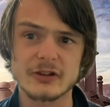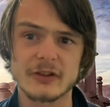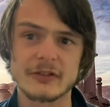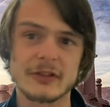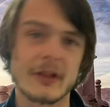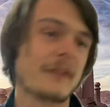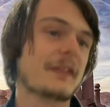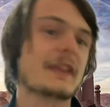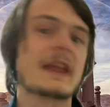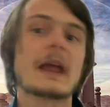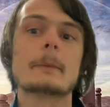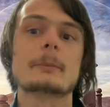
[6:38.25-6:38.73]
I
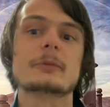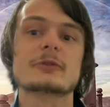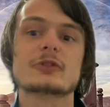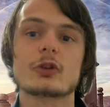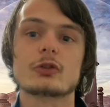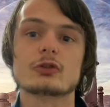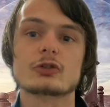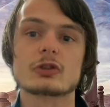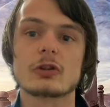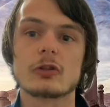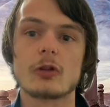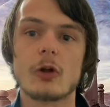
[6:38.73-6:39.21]
thought the
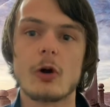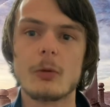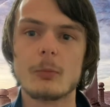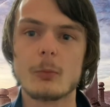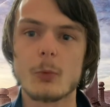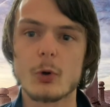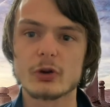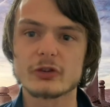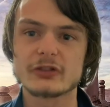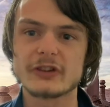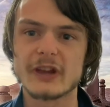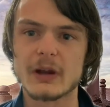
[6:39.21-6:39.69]
episodes of Clone
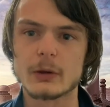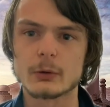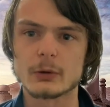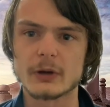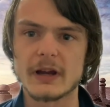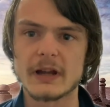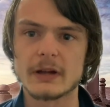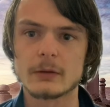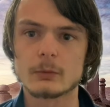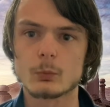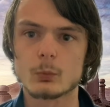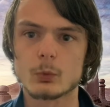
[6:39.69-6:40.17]
Wars they were
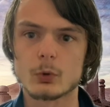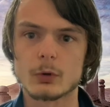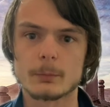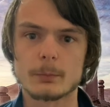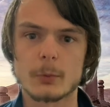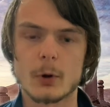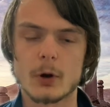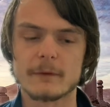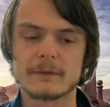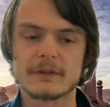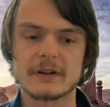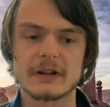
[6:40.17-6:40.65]
in were
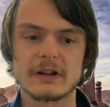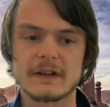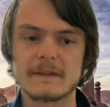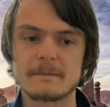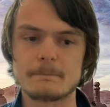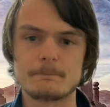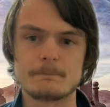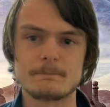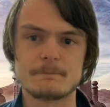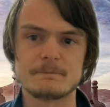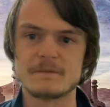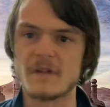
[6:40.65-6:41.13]
perfectly
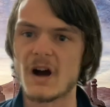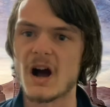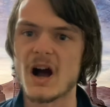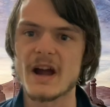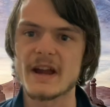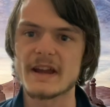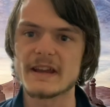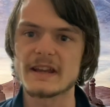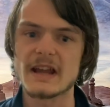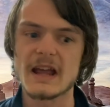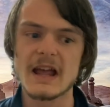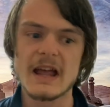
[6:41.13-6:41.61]

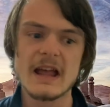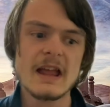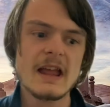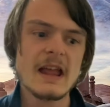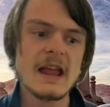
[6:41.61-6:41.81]
fine,